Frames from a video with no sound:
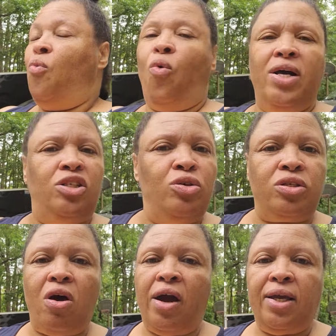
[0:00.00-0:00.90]
Once you
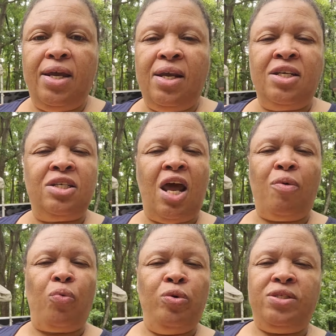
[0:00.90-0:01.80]
start getting into
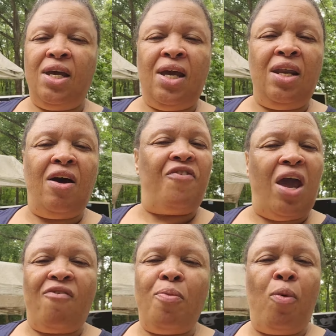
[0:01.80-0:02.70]
that routine of
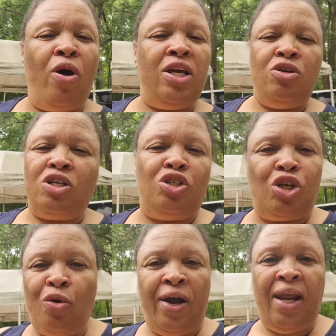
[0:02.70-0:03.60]
every morning you're
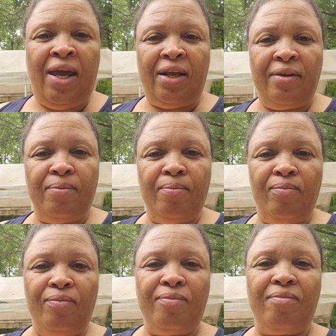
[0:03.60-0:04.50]
doing it,
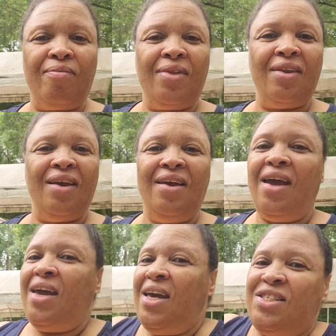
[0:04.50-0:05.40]

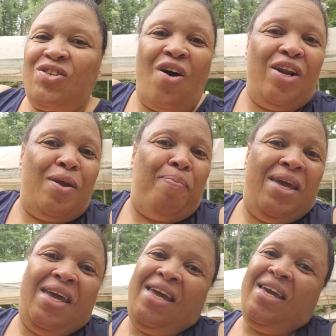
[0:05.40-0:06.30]
it started to
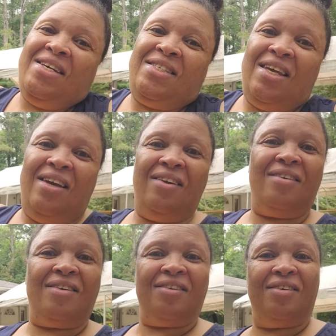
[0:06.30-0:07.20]
be easy.
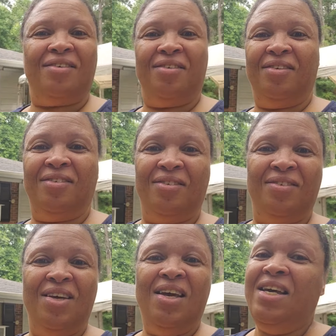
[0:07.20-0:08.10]

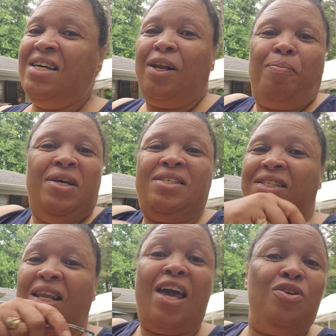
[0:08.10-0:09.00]
It'll be
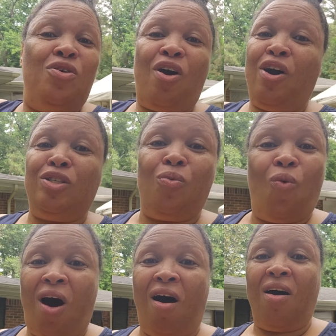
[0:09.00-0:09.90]
just like you learned to
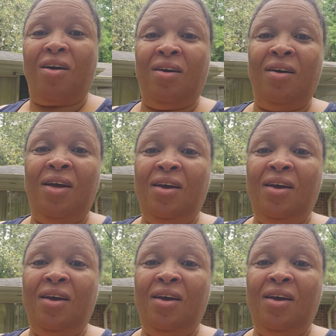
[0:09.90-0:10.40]
walk